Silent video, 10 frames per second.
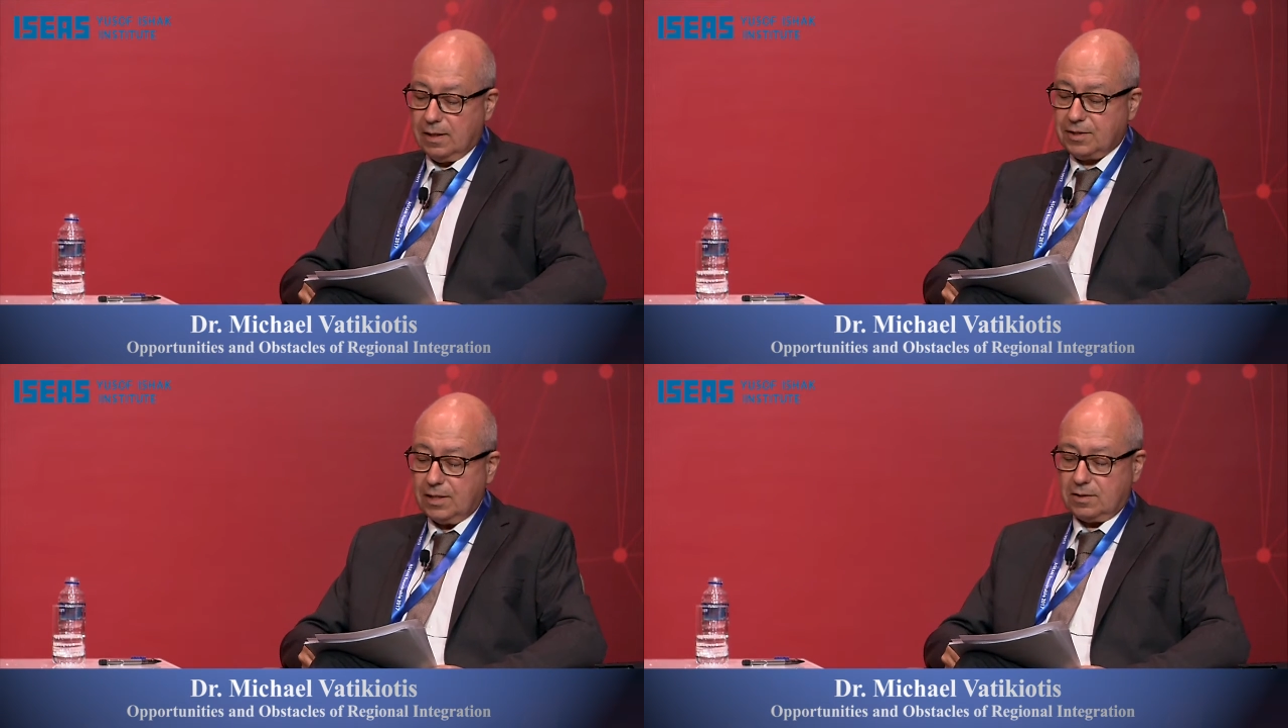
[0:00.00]

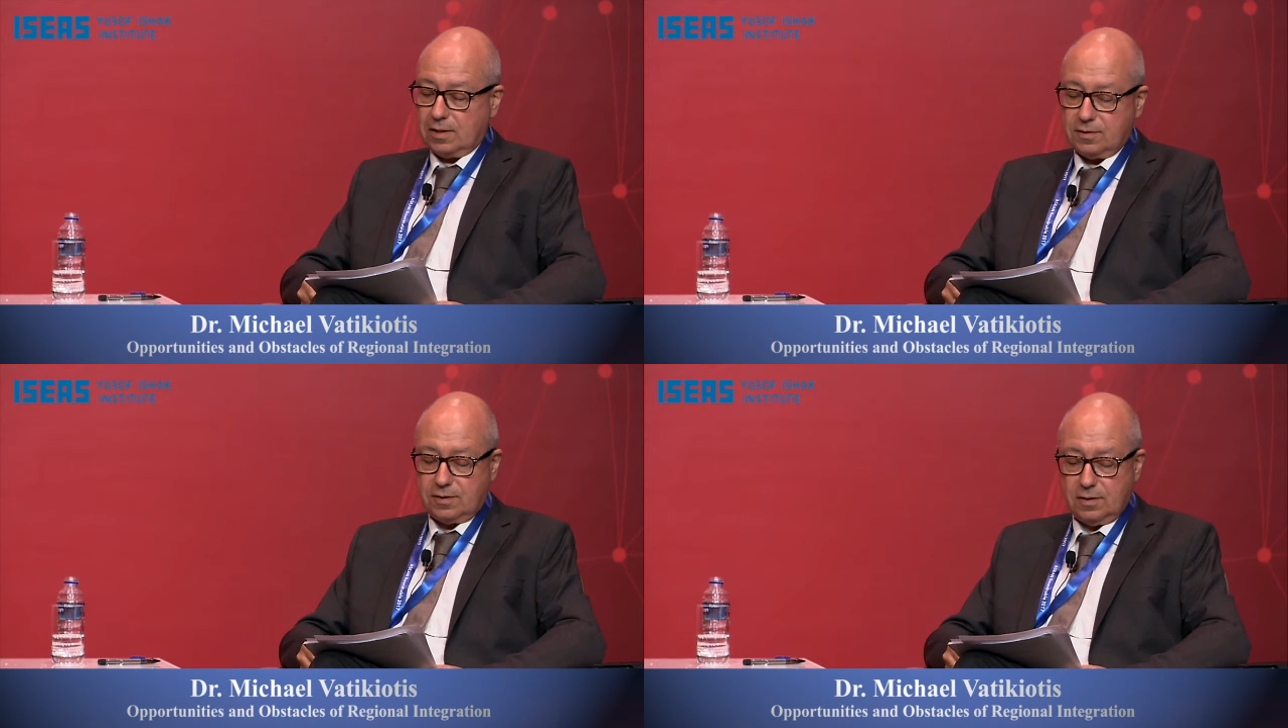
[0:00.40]

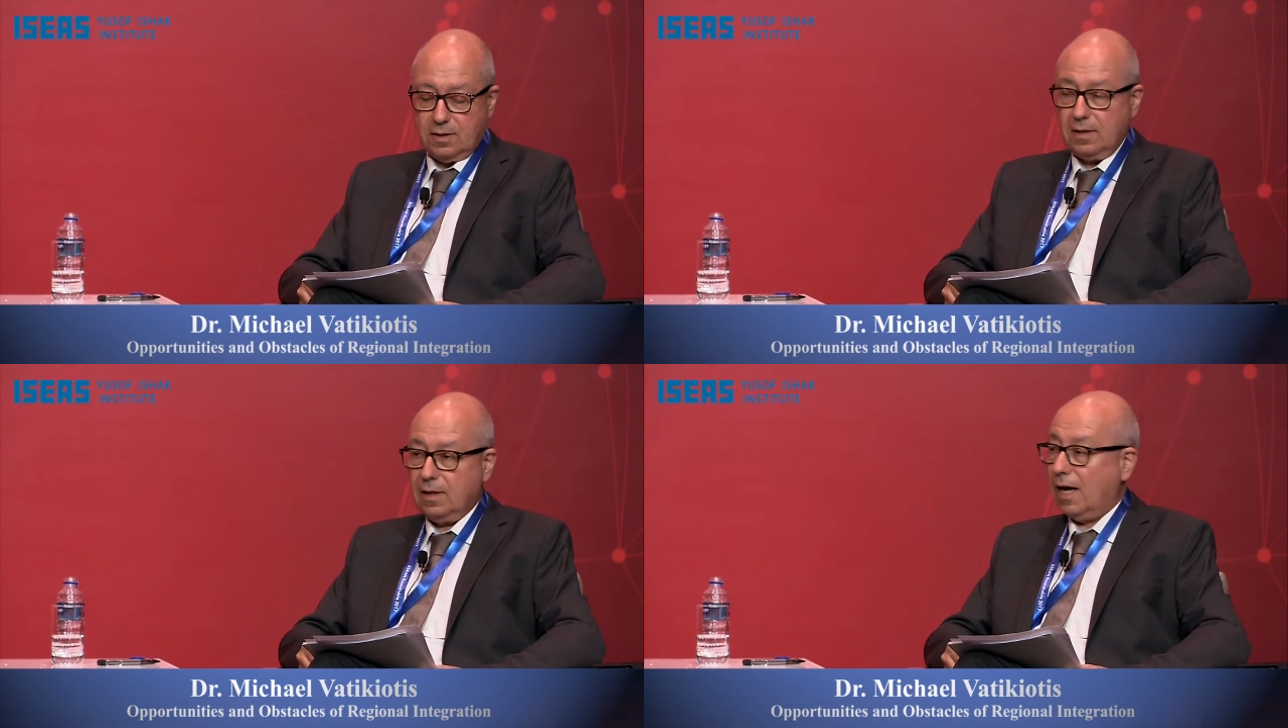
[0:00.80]
Assistance
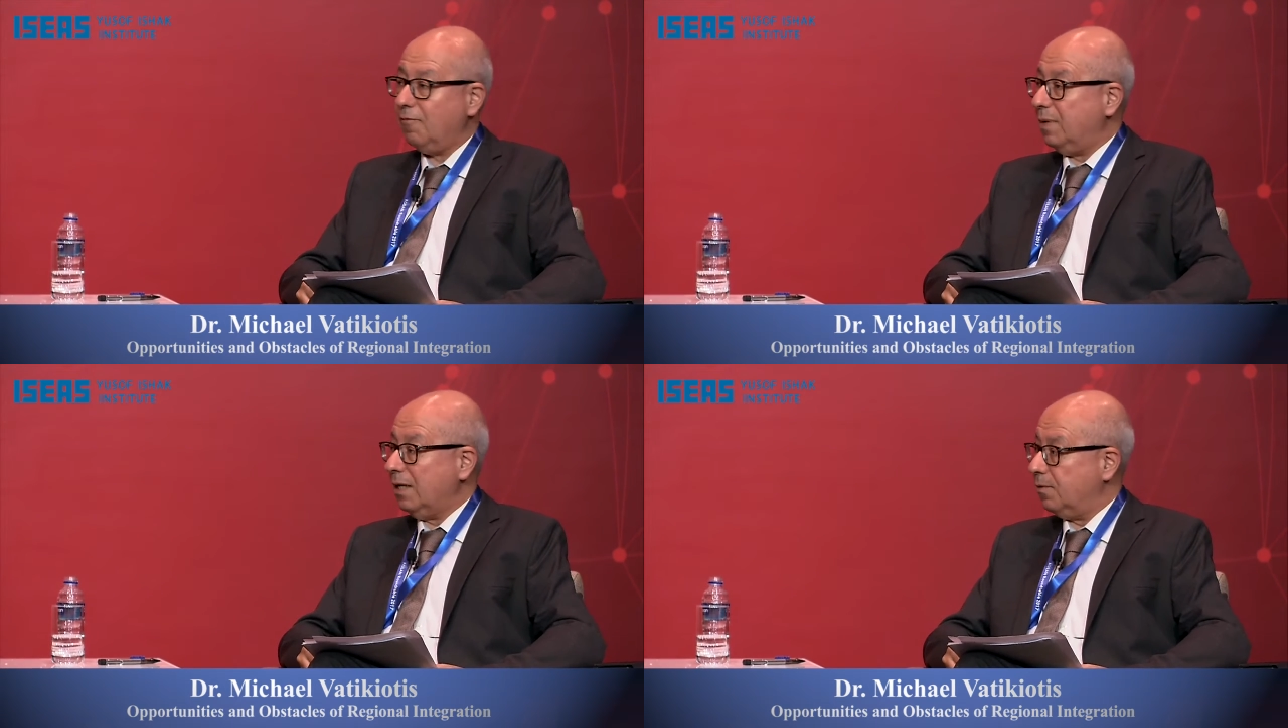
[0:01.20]

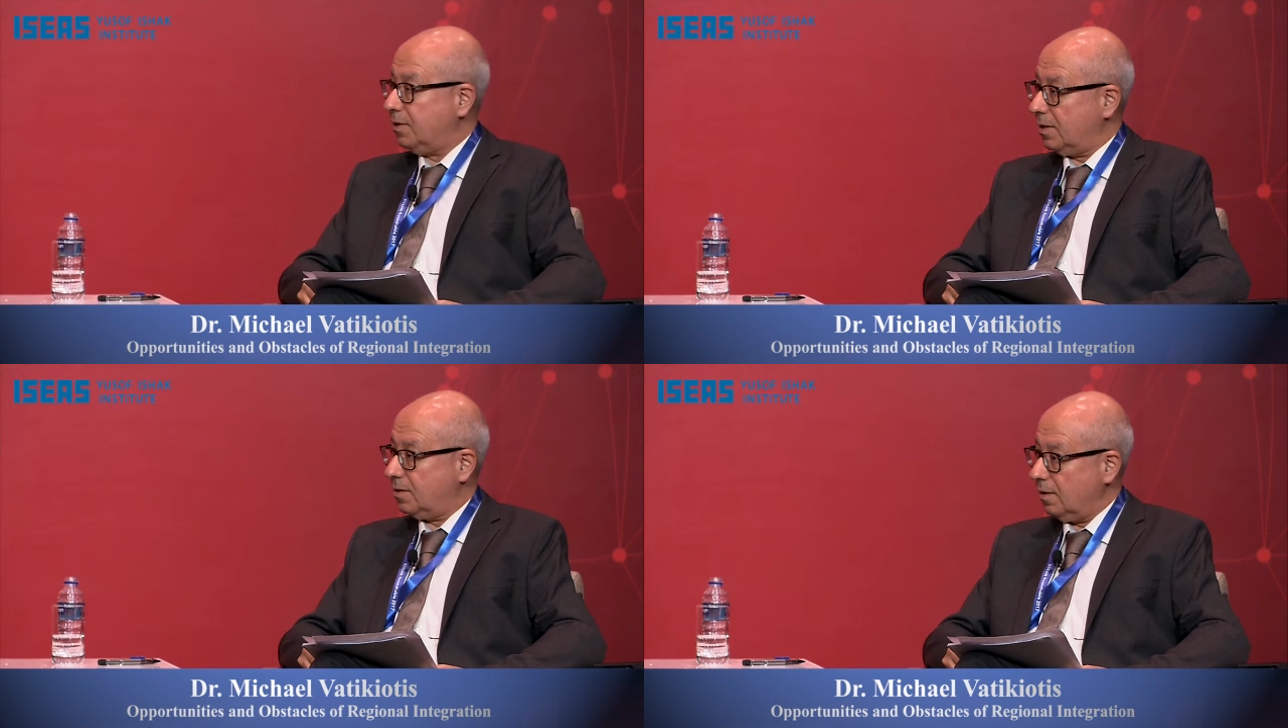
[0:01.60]
have been
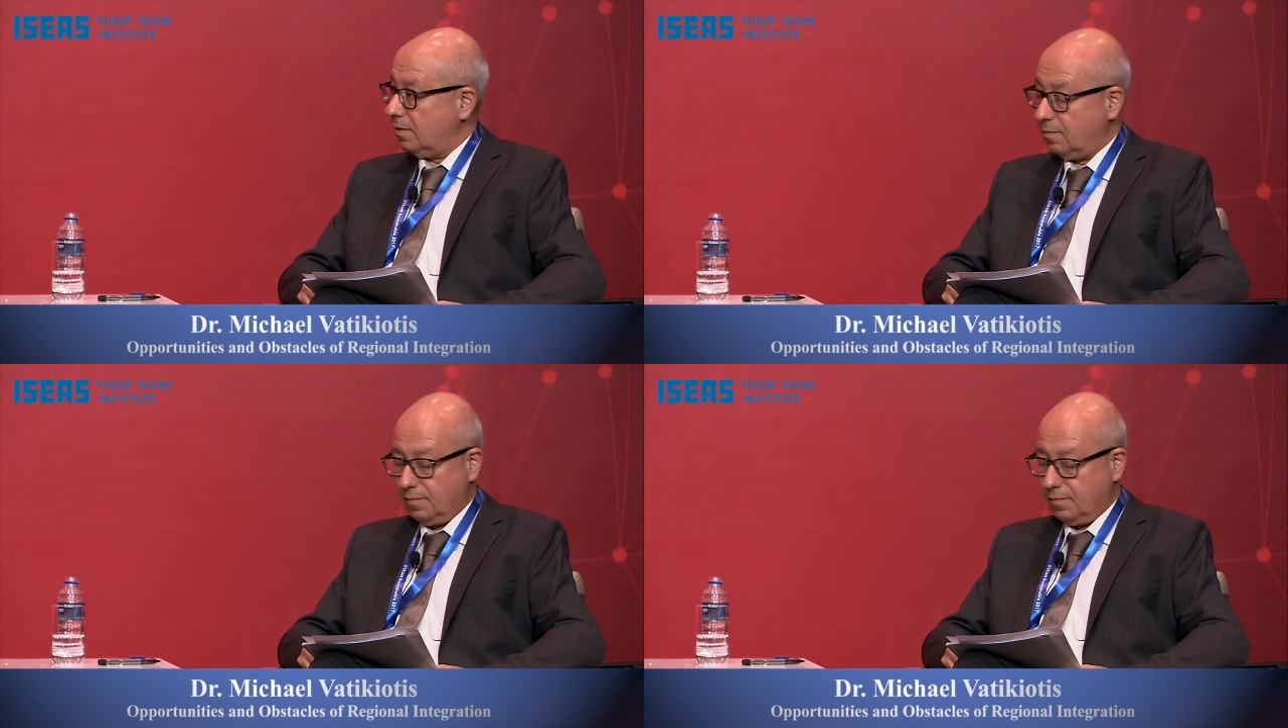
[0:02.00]
resisted.